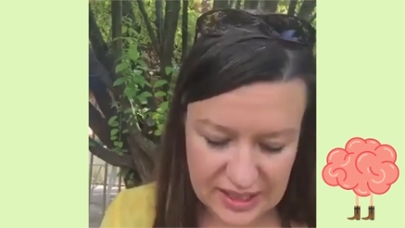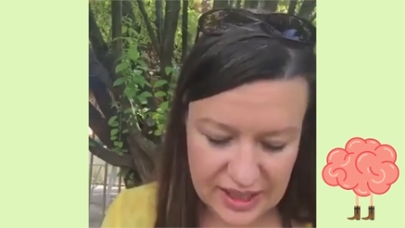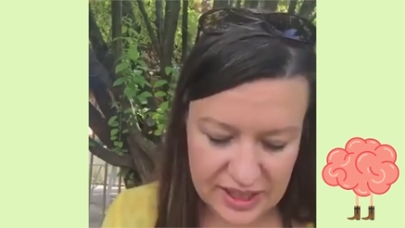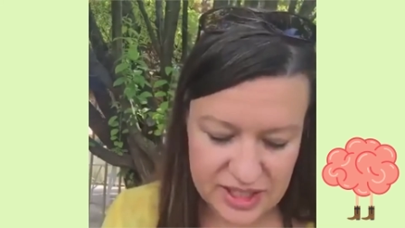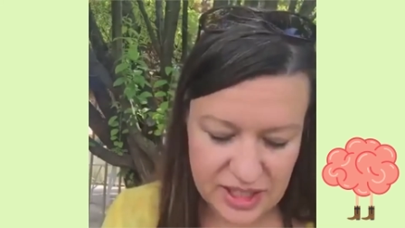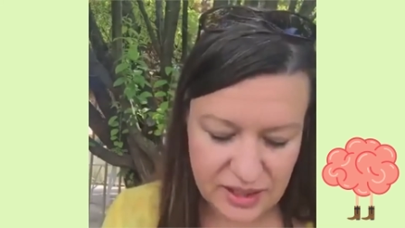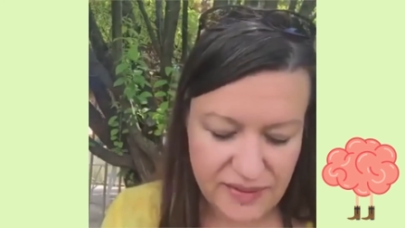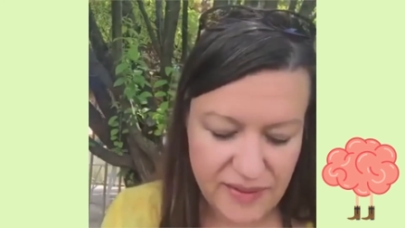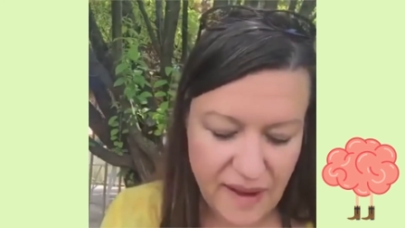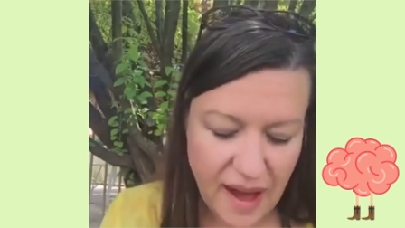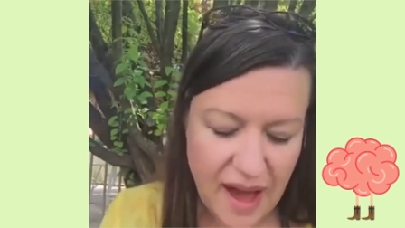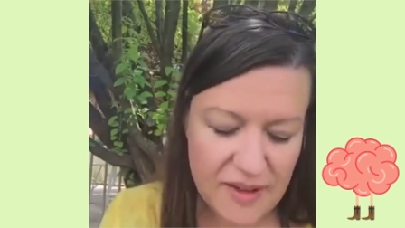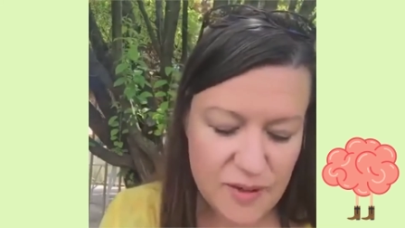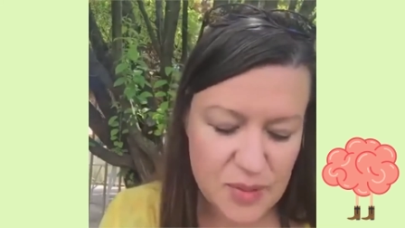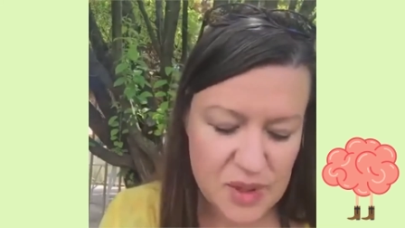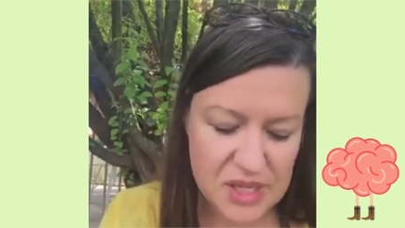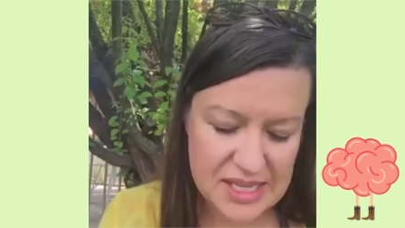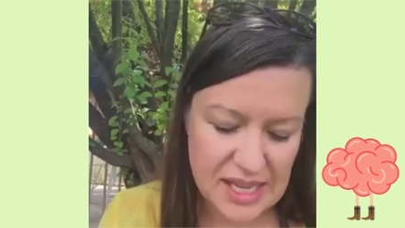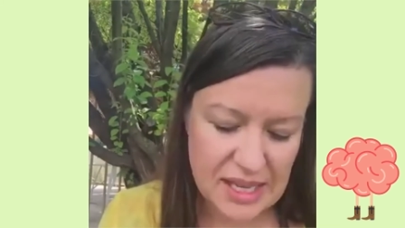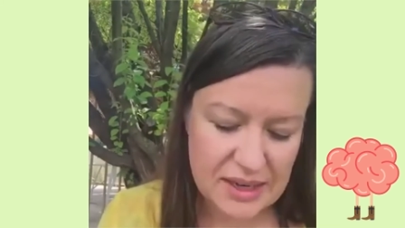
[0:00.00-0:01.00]
there's a five
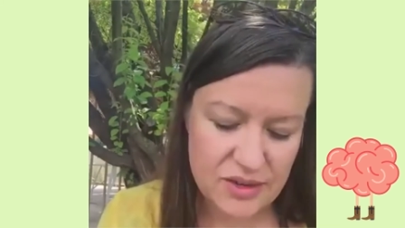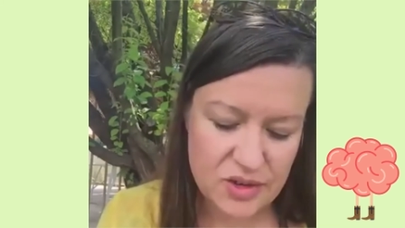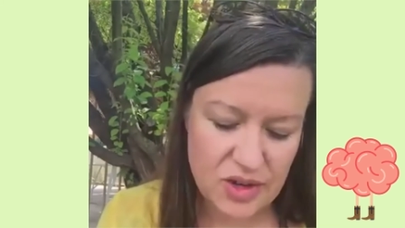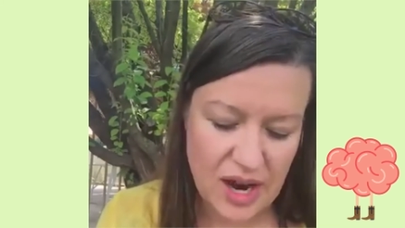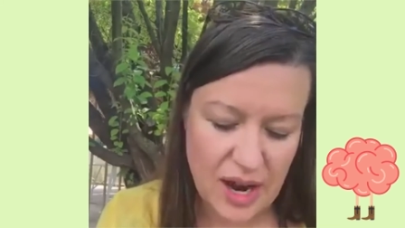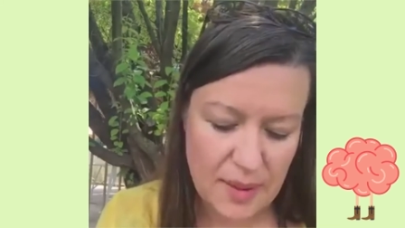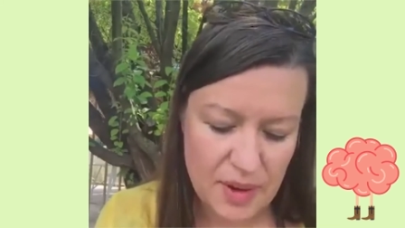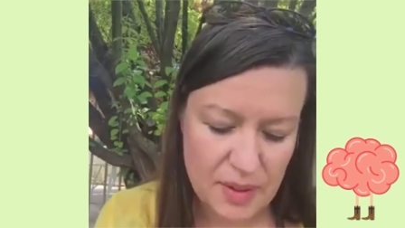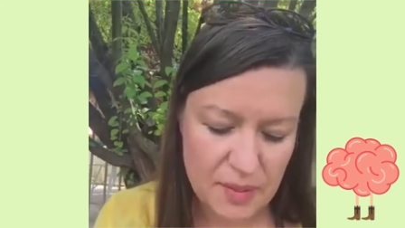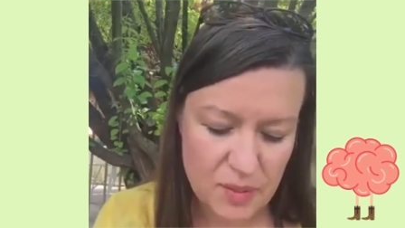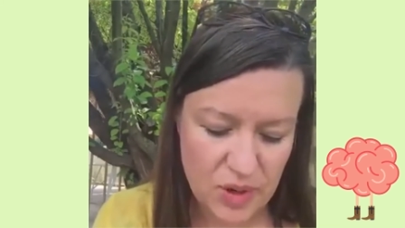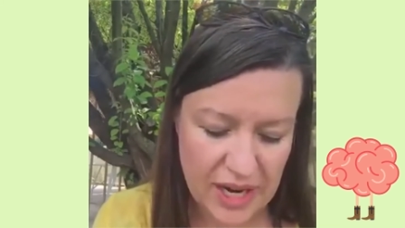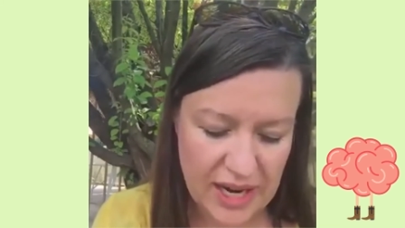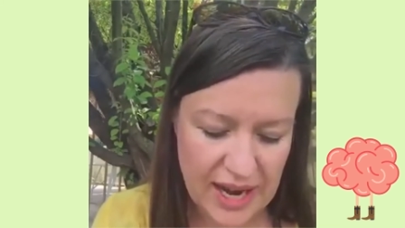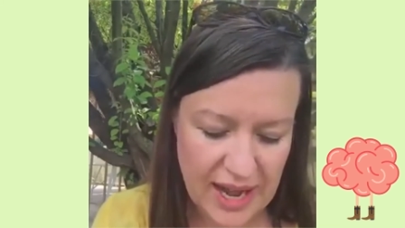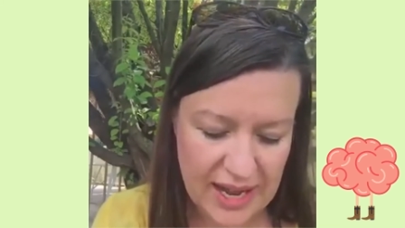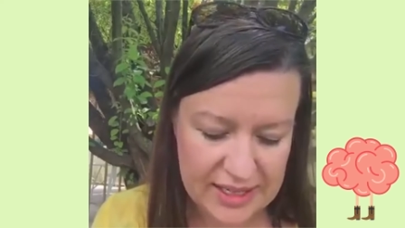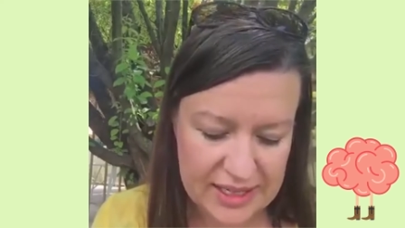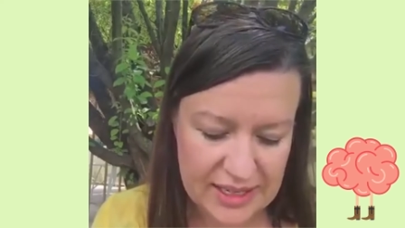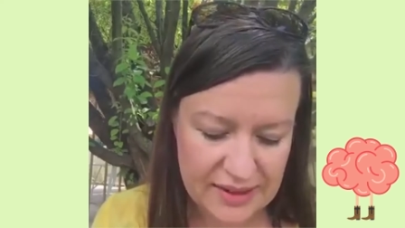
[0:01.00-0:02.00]
percent drop in brain
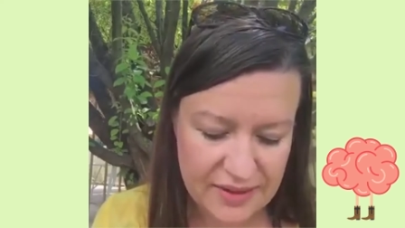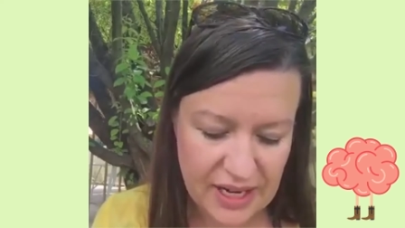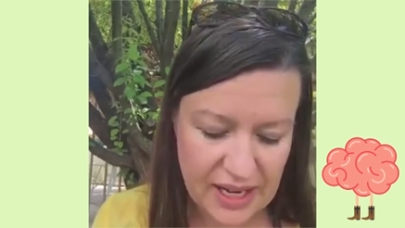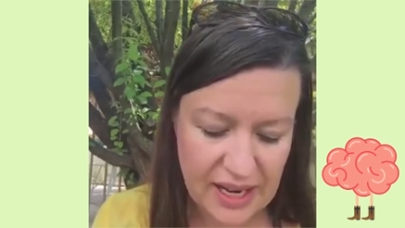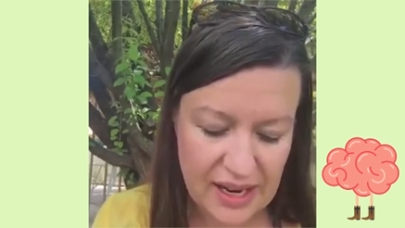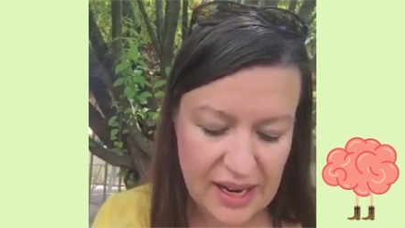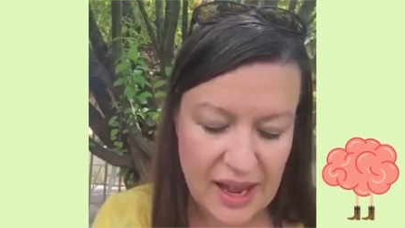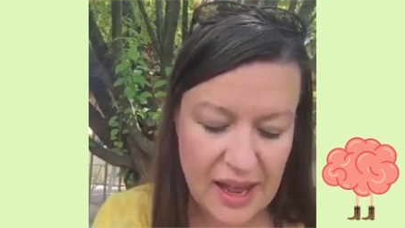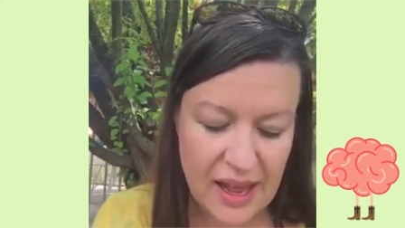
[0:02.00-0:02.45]
activity,